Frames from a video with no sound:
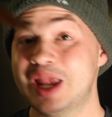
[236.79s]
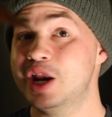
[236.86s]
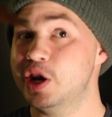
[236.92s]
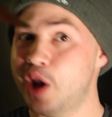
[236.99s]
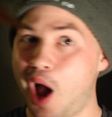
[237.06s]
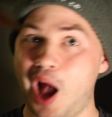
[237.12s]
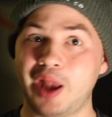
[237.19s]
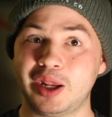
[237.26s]

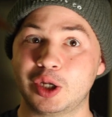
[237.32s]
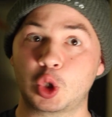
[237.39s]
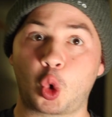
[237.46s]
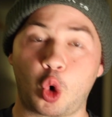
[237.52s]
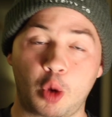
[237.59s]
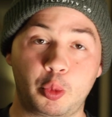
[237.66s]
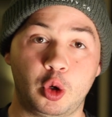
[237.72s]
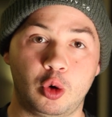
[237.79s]
not in
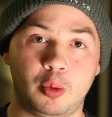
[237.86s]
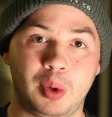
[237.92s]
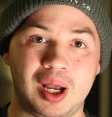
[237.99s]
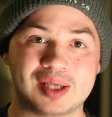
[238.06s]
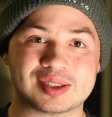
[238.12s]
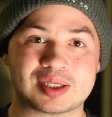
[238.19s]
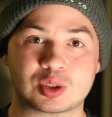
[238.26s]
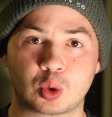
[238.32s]
corporate
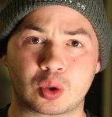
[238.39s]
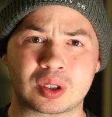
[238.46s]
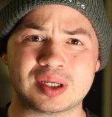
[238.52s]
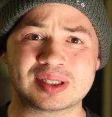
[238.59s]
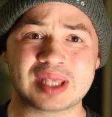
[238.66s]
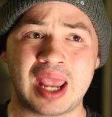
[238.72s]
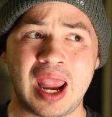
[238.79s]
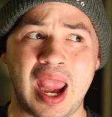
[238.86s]
repositories,